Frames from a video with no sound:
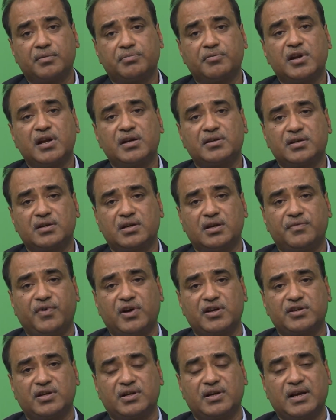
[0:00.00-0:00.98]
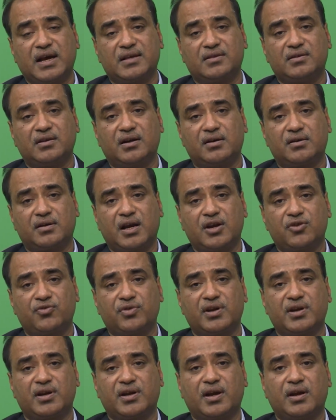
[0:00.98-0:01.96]
density function as they are trying to
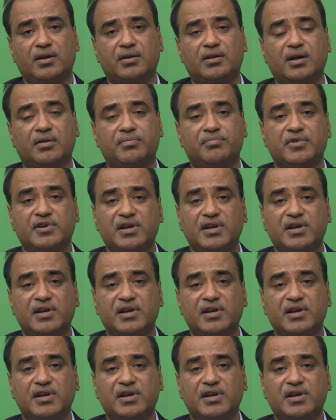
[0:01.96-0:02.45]
indicate the